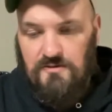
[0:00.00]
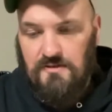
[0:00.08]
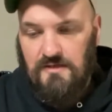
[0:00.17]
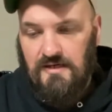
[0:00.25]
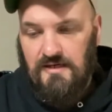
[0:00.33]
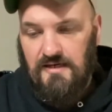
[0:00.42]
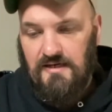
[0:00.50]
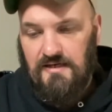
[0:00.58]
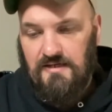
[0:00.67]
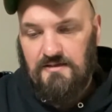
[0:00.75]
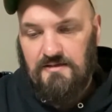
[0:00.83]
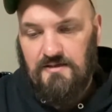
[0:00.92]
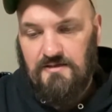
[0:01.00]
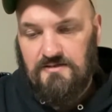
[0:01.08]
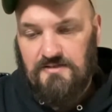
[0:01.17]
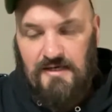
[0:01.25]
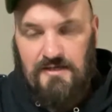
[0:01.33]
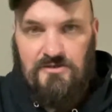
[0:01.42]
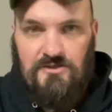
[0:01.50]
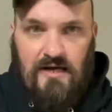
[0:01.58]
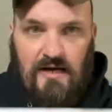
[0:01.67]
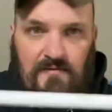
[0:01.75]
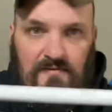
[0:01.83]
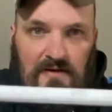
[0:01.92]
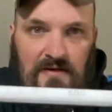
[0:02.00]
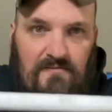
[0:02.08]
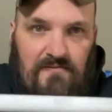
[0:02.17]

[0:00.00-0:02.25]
their standard shaft in